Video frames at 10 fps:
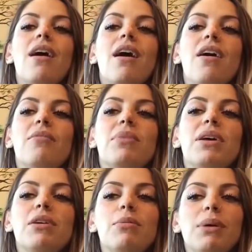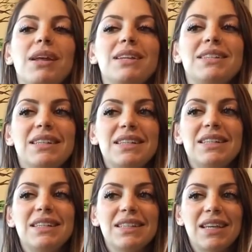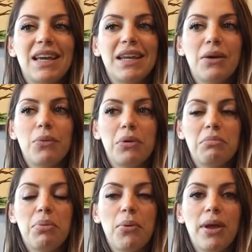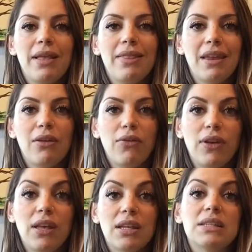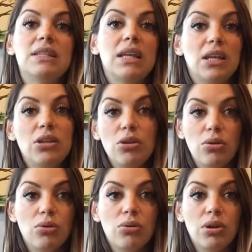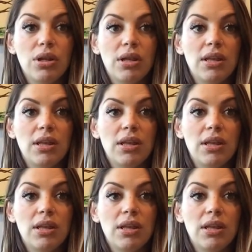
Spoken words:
But I did decide at one point that if it continued,